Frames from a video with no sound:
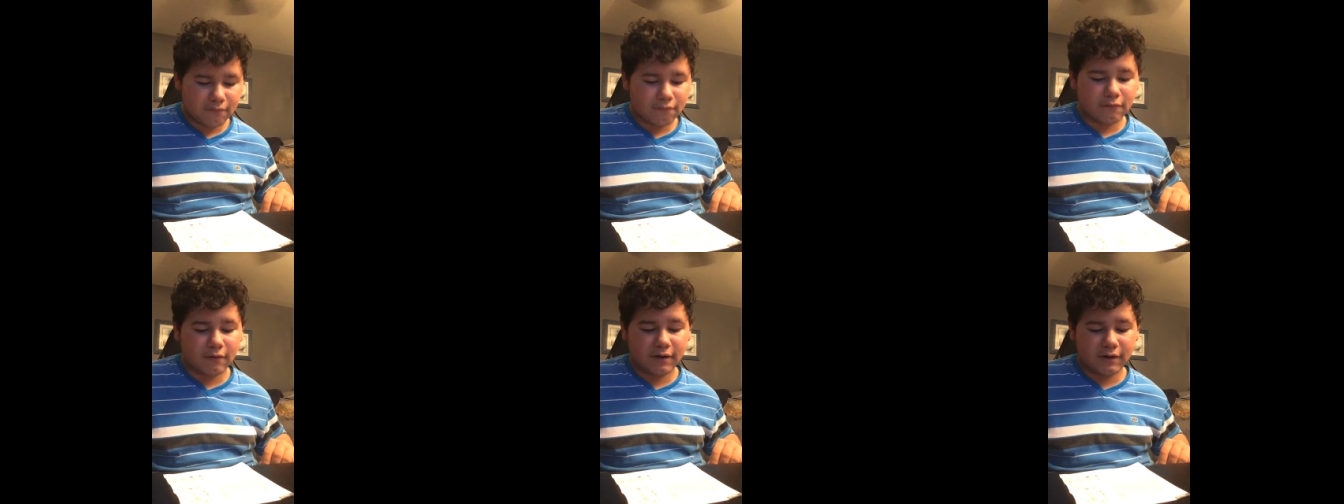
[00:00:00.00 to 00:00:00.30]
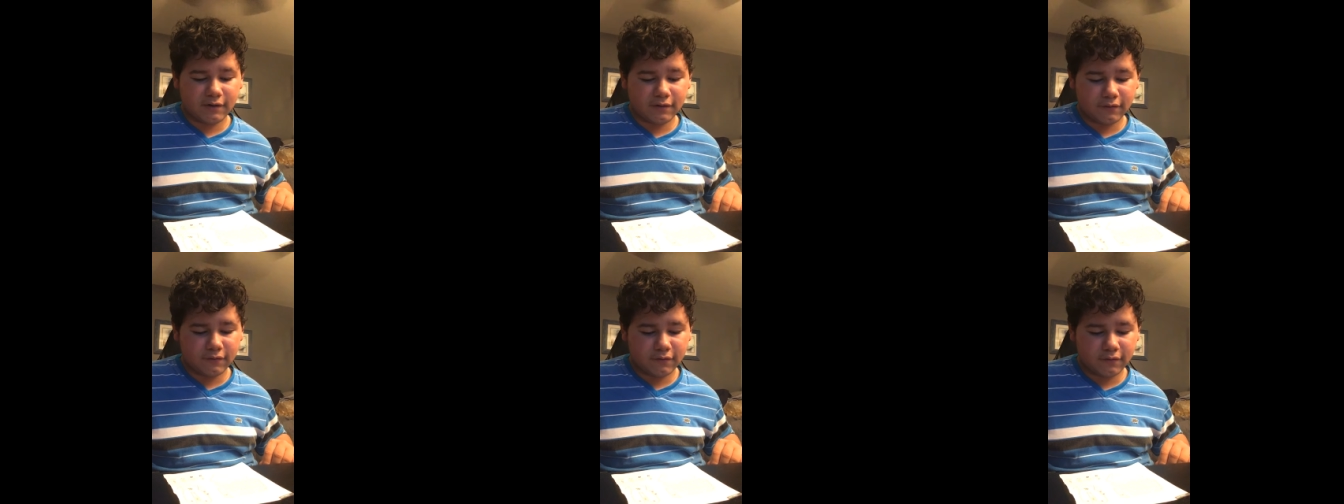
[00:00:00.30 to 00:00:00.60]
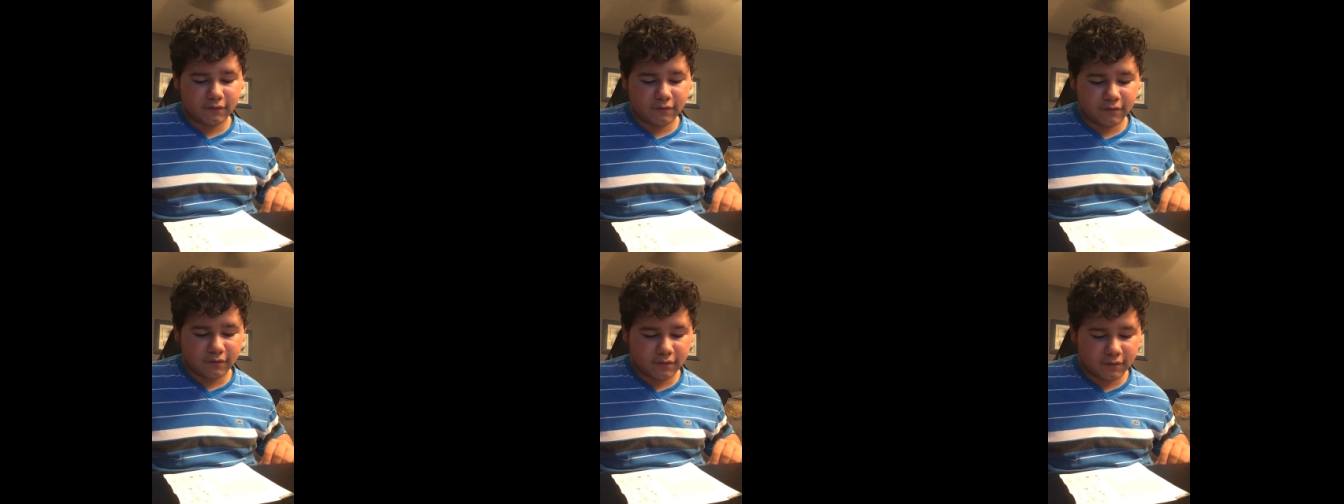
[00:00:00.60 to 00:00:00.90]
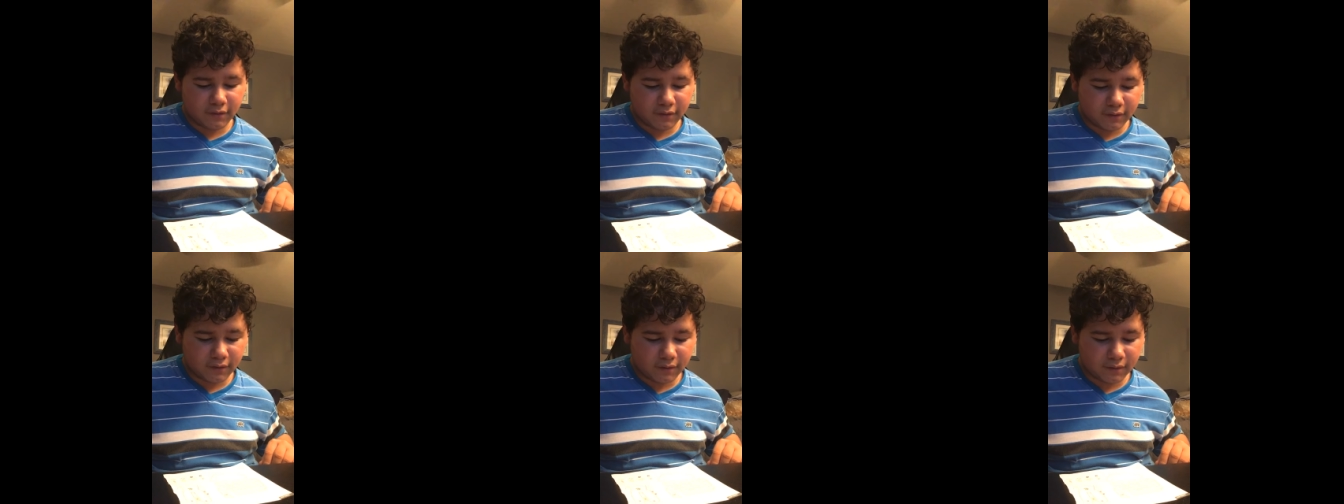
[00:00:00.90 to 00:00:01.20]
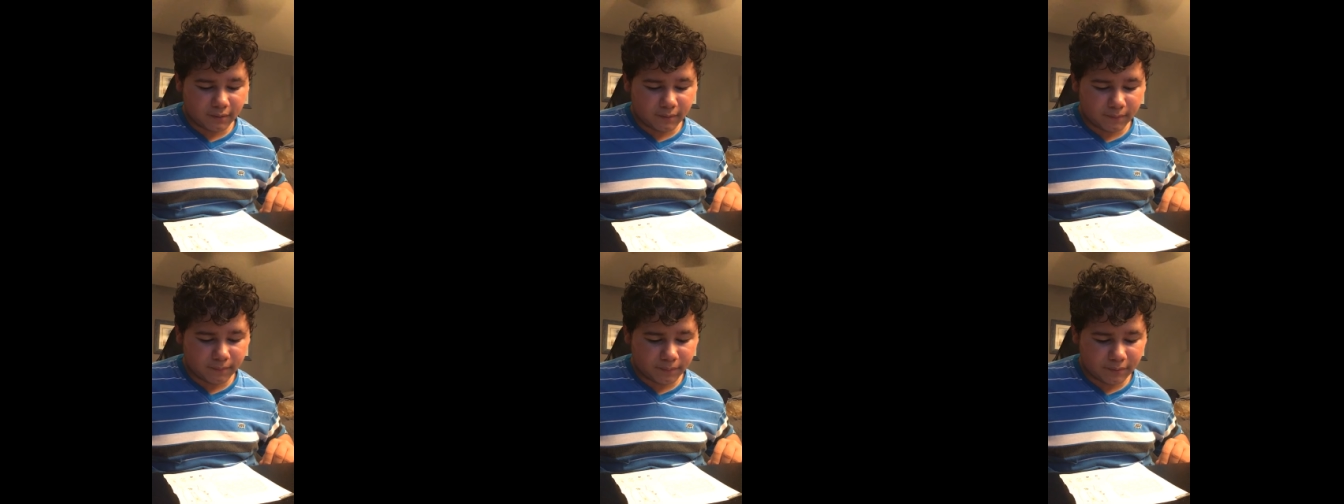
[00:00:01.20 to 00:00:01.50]
right under
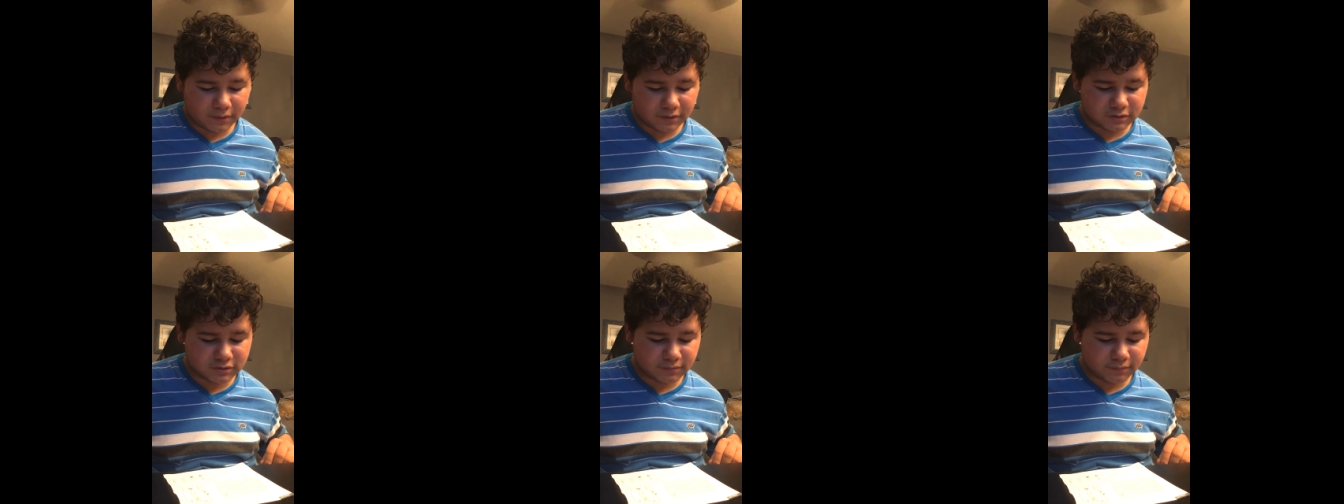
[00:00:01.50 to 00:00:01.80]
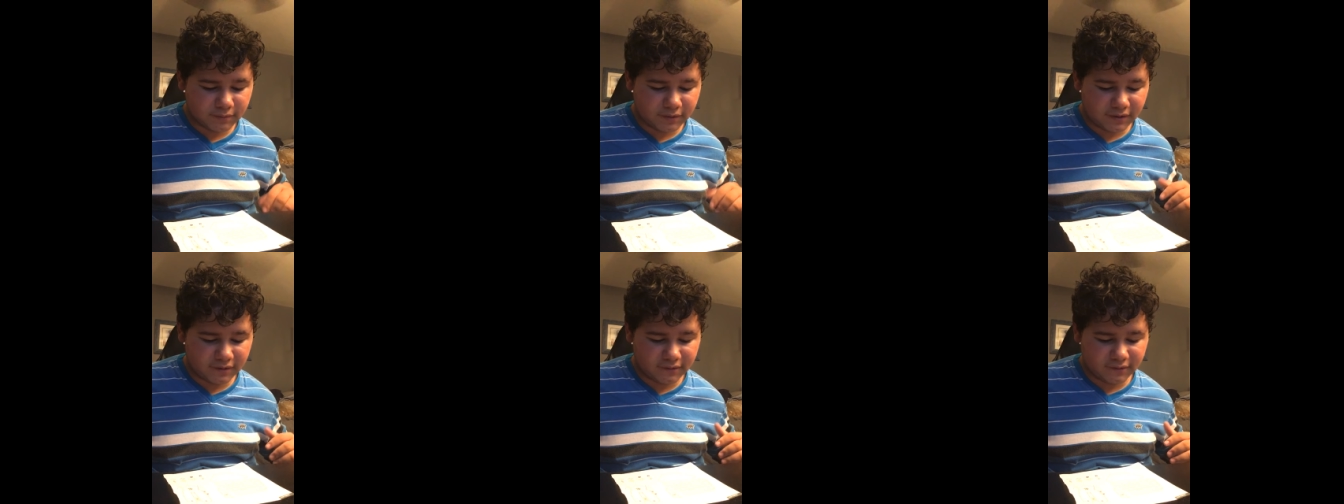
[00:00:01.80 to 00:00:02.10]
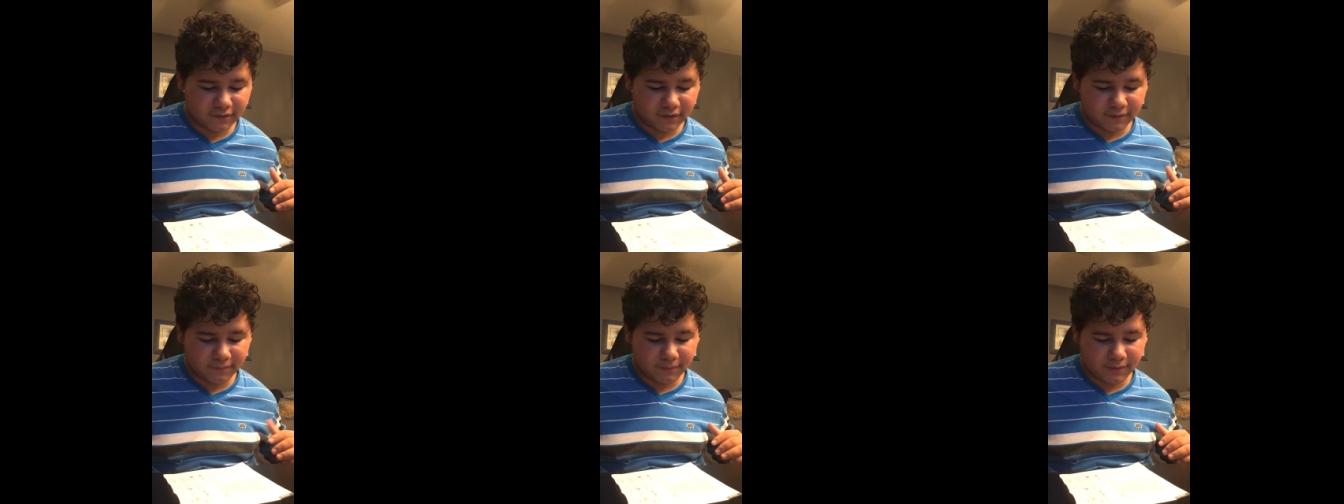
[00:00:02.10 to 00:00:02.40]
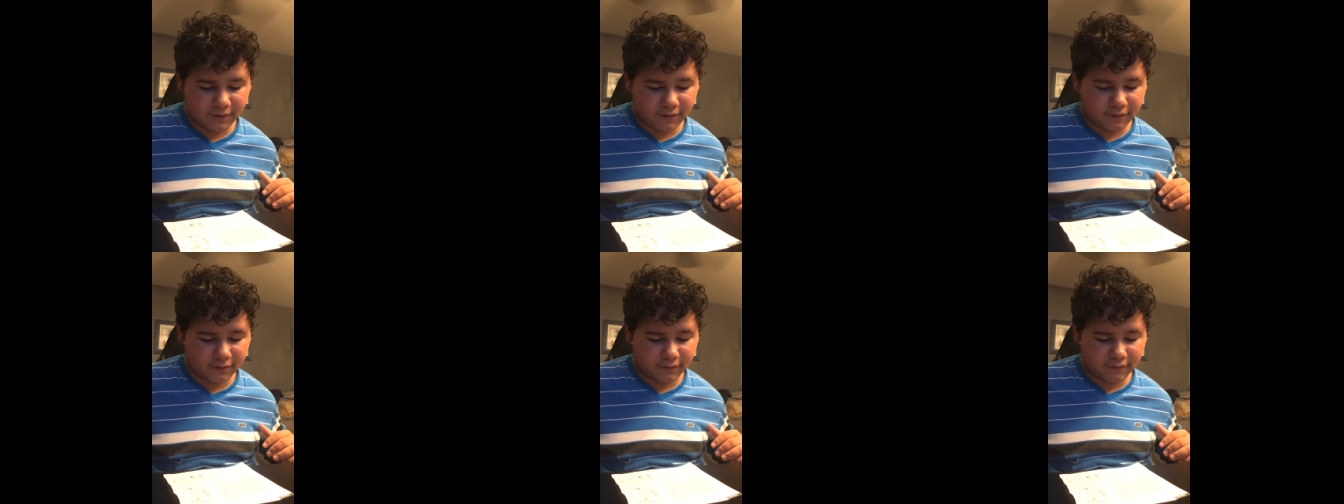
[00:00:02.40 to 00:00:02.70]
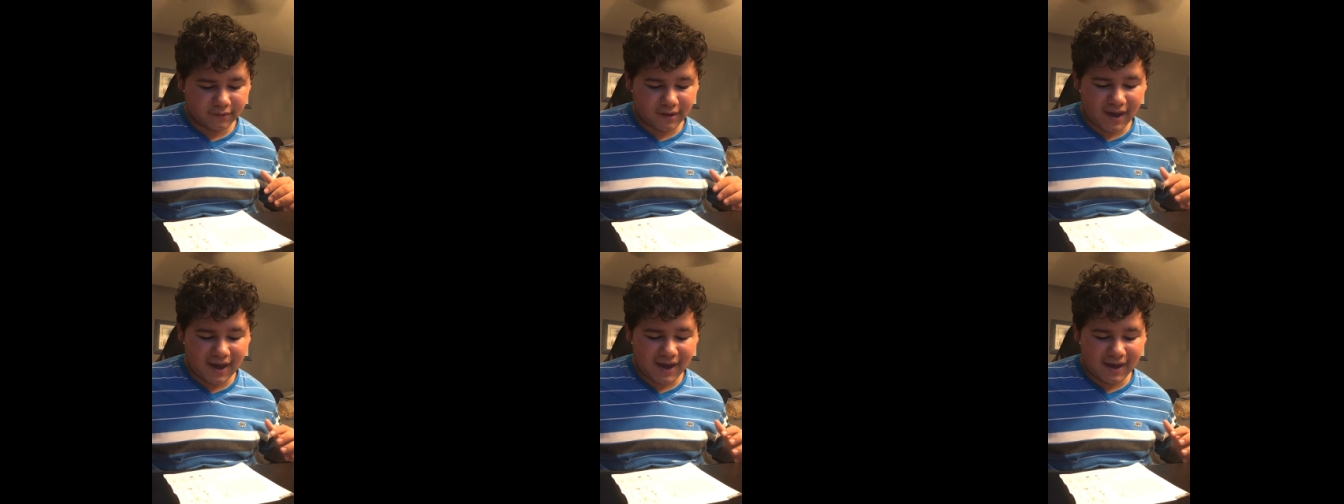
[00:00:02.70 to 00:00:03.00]
the picture button is going to be your
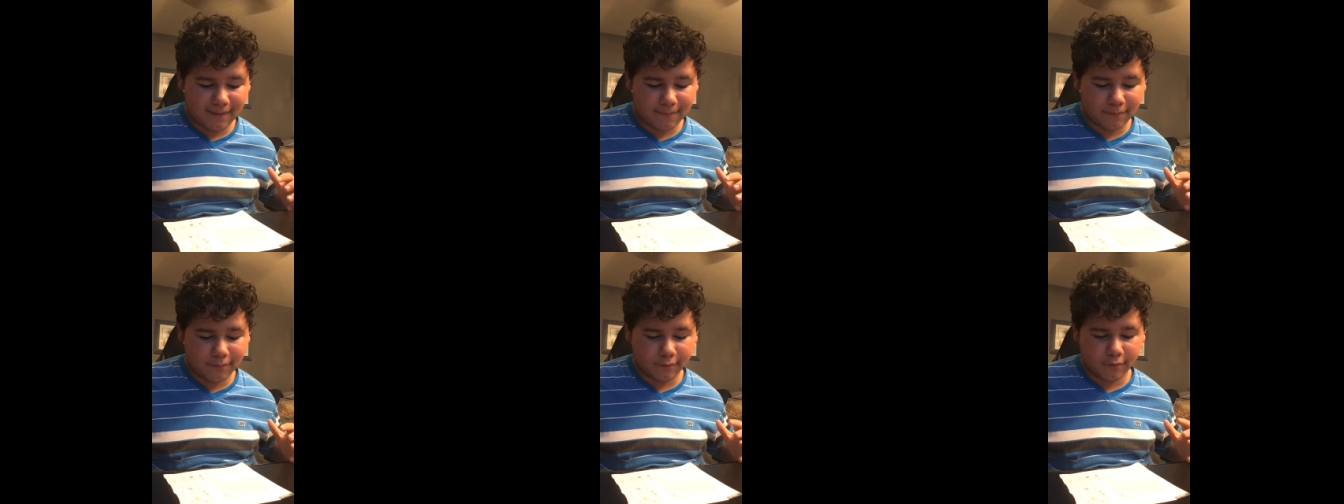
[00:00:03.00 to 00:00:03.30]
tab